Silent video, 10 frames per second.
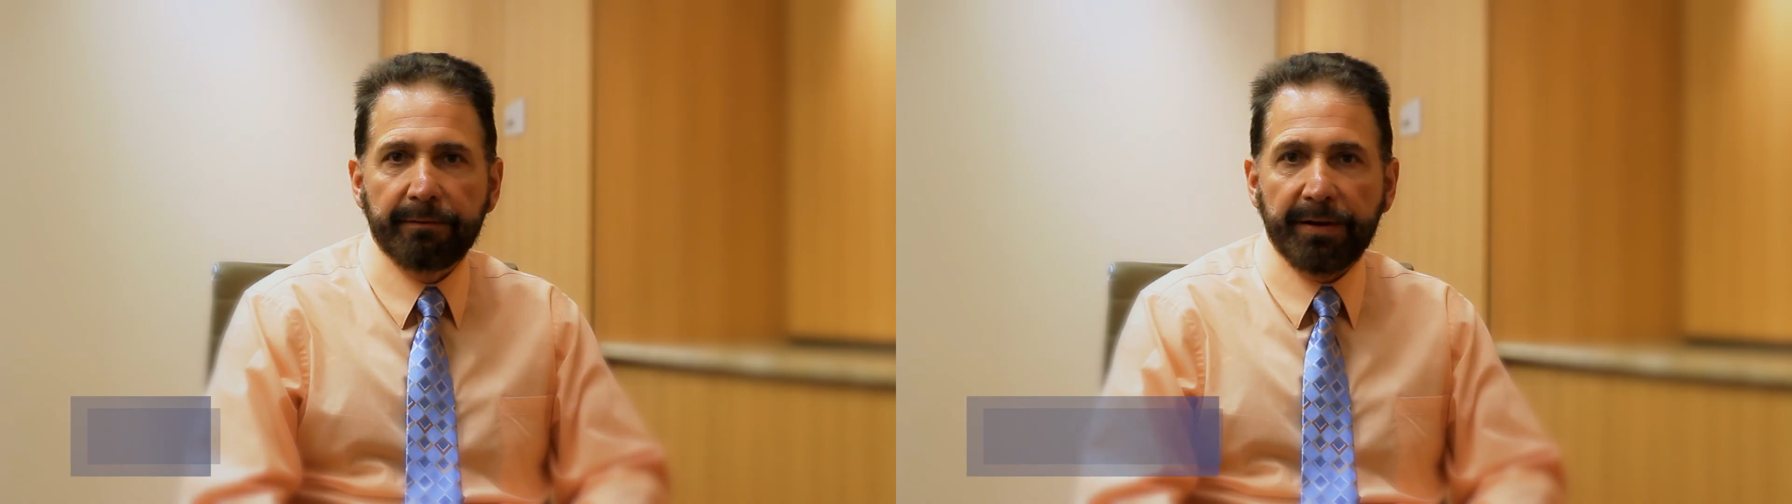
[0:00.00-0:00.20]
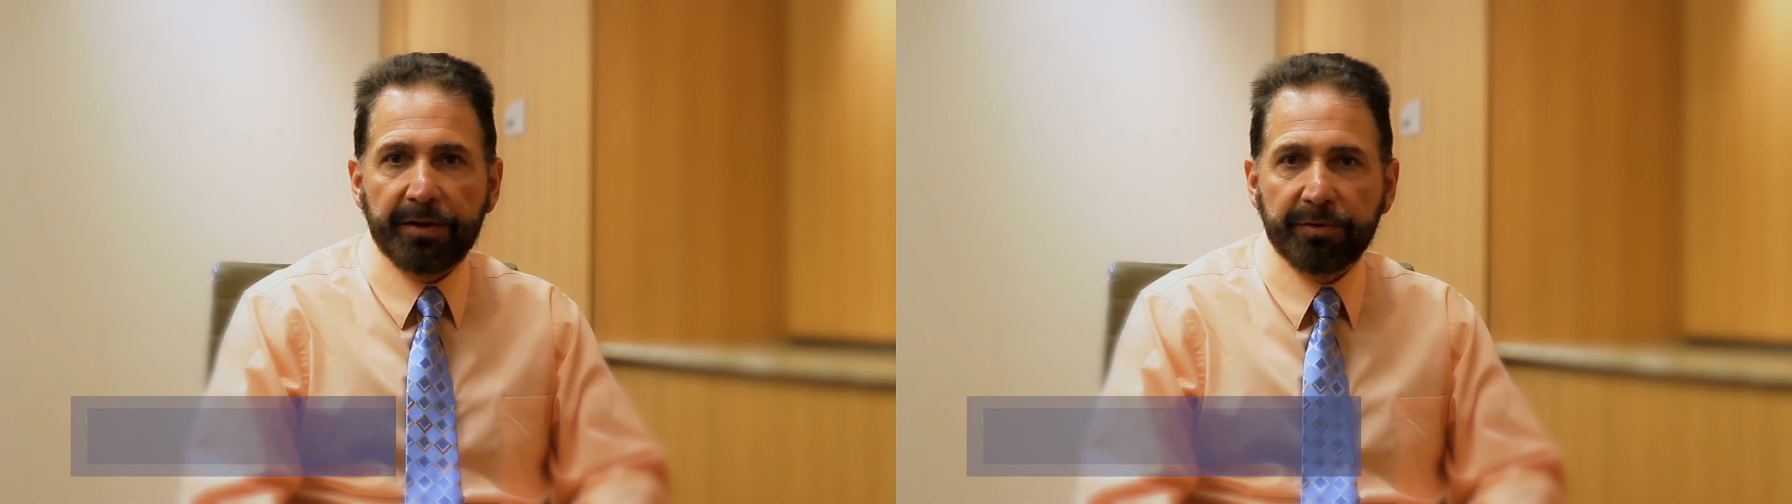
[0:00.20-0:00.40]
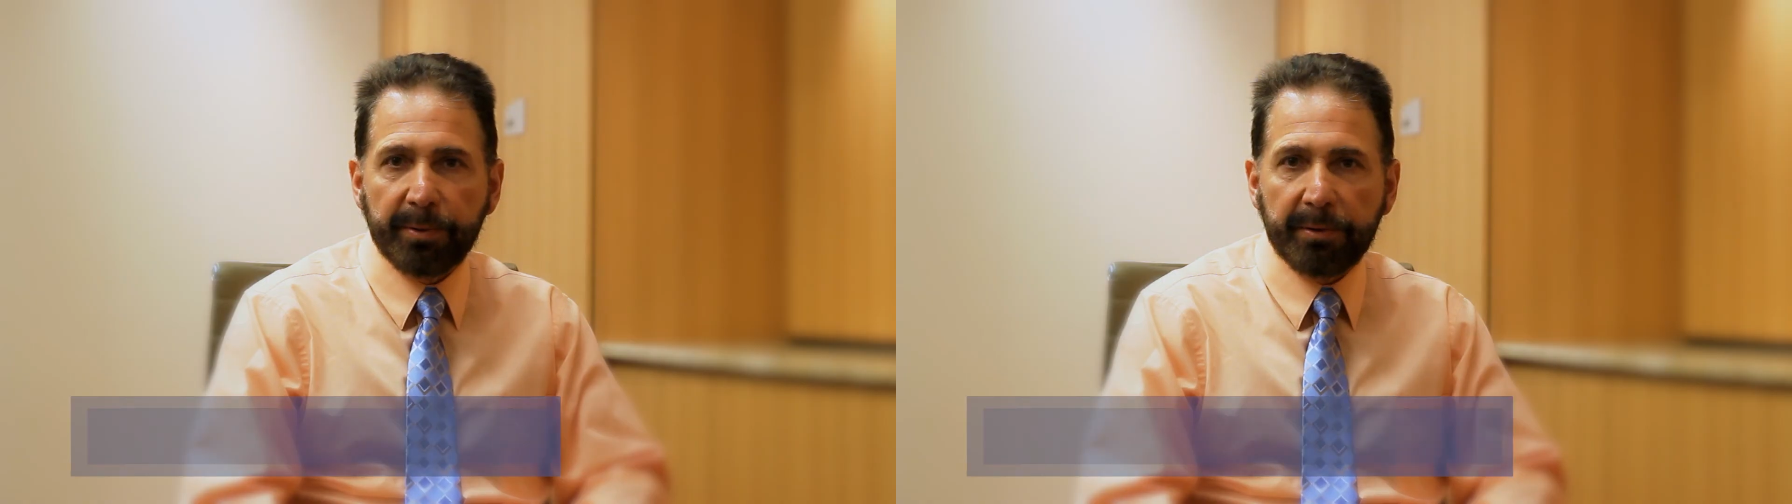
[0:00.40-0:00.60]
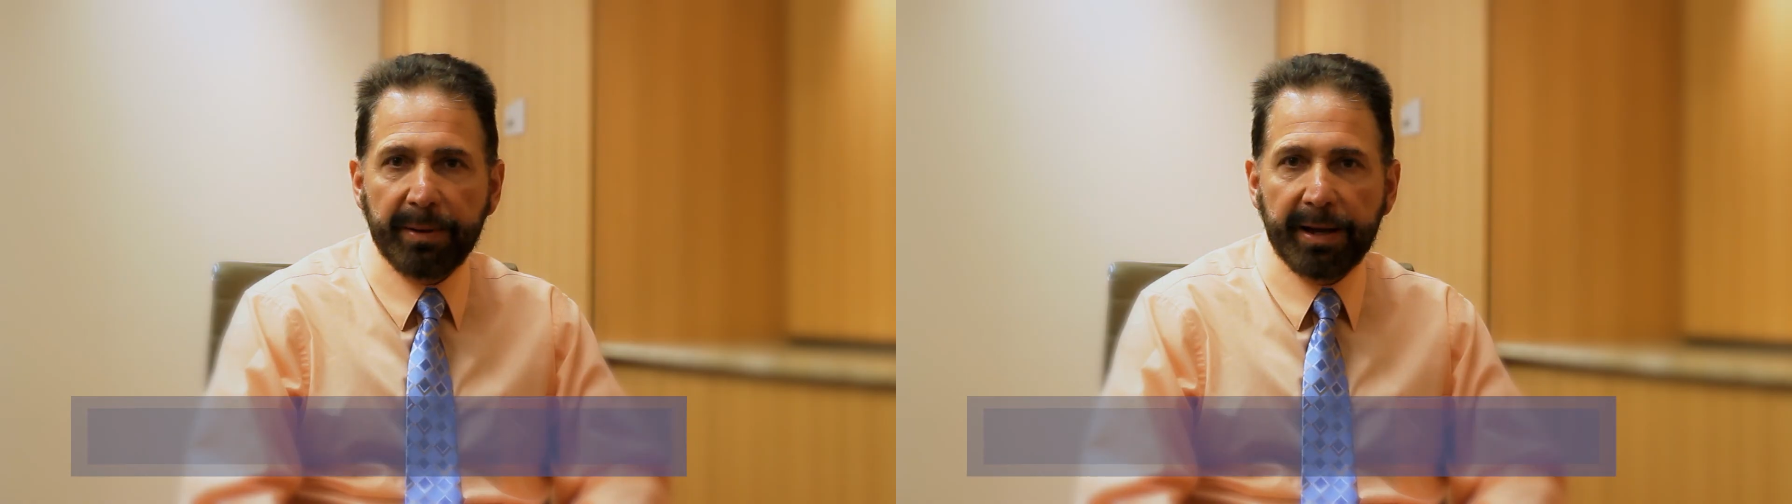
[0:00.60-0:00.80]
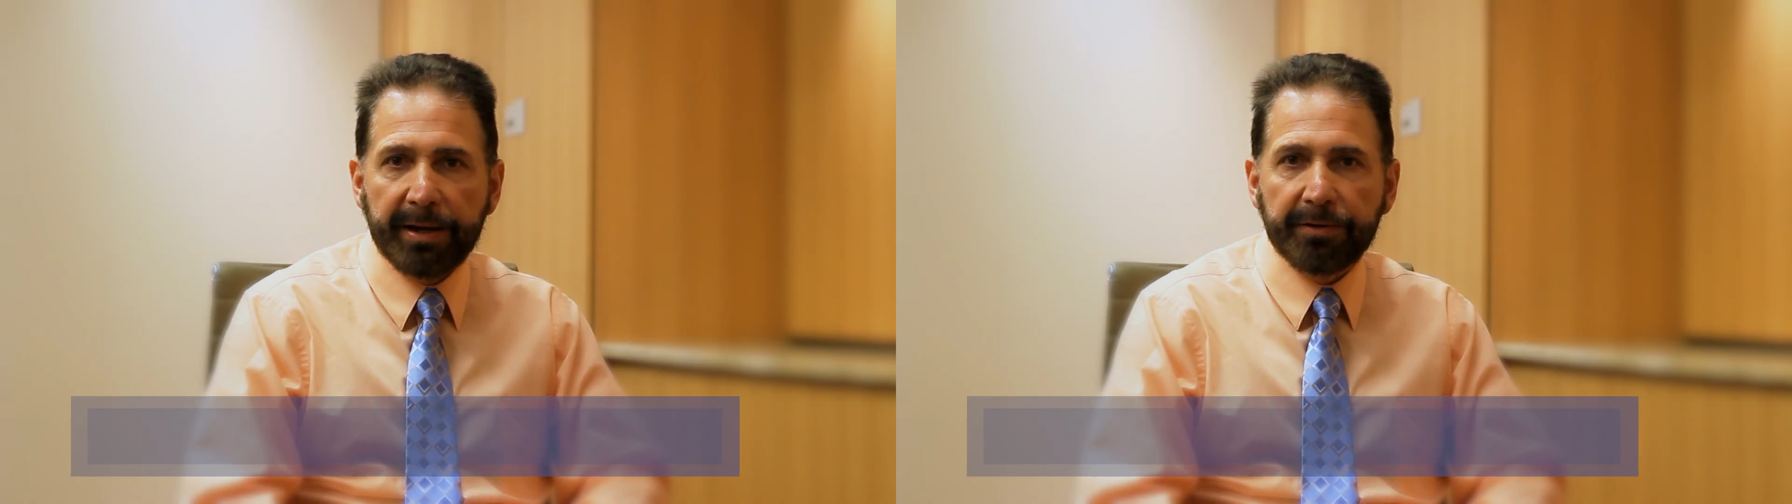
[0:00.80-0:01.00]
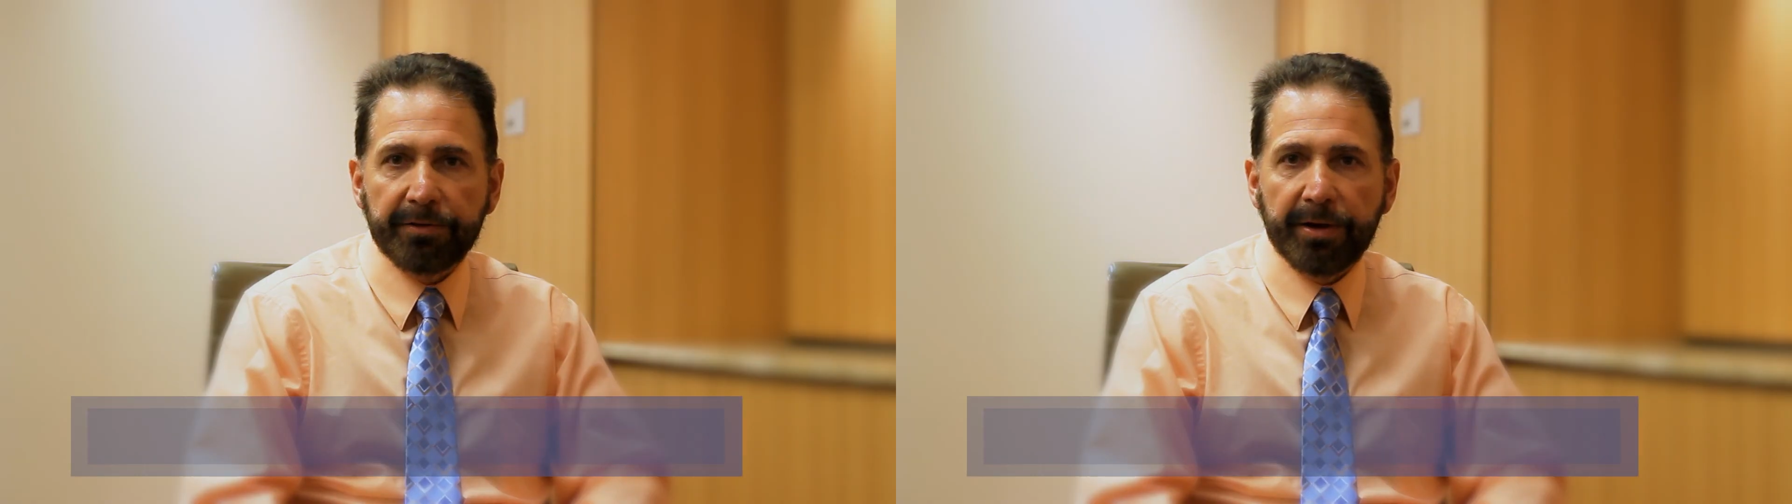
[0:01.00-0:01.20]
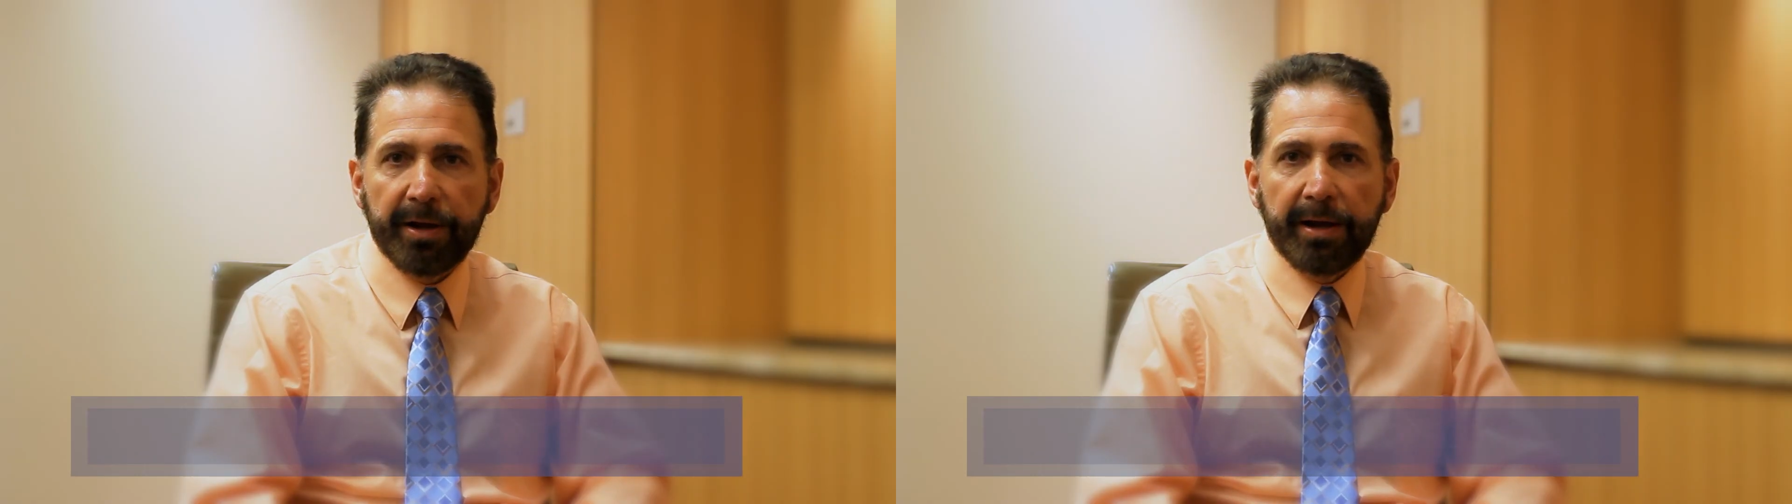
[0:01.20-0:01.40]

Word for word: Facebook page,